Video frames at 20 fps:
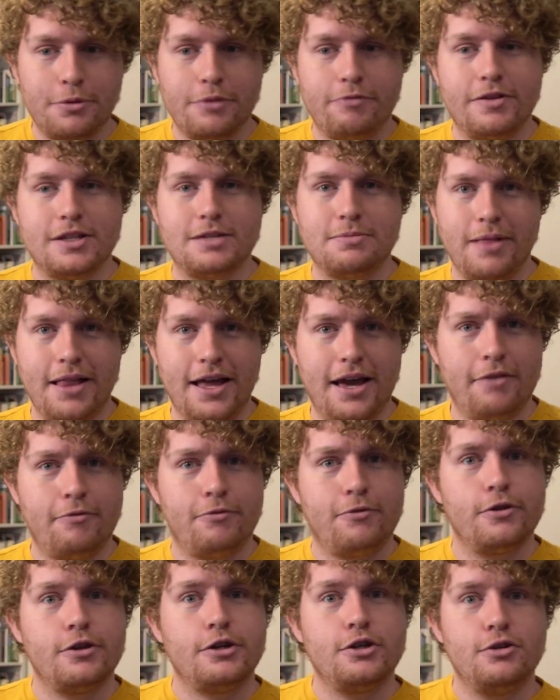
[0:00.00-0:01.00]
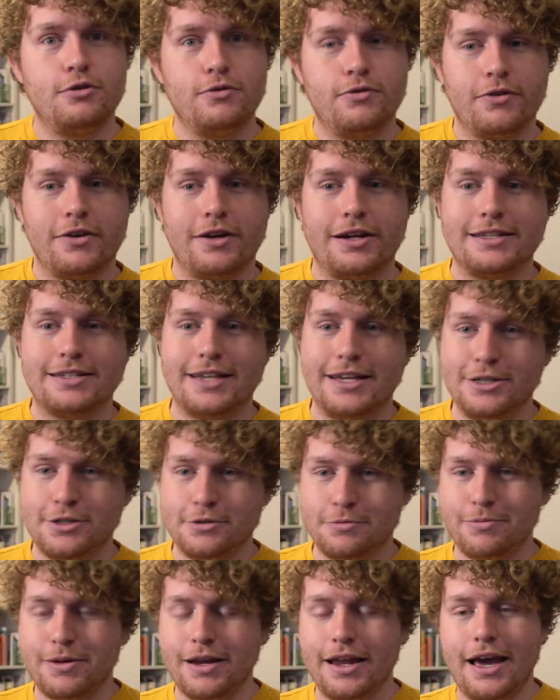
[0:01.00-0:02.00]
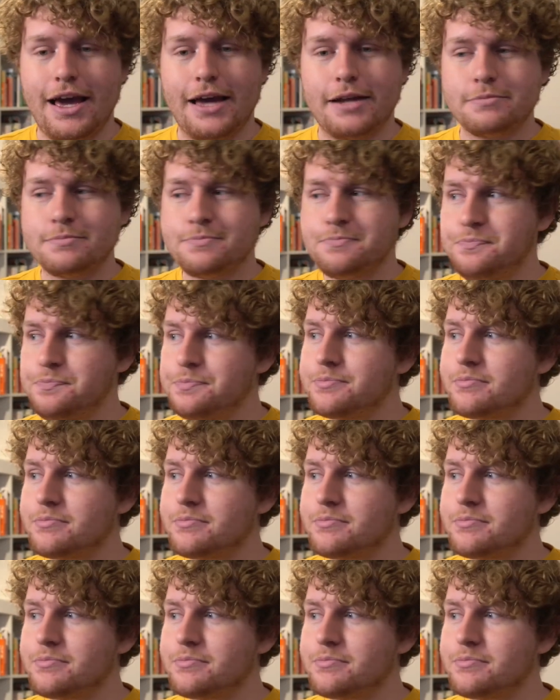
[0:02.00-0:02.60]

with this plan for the euthanization plan,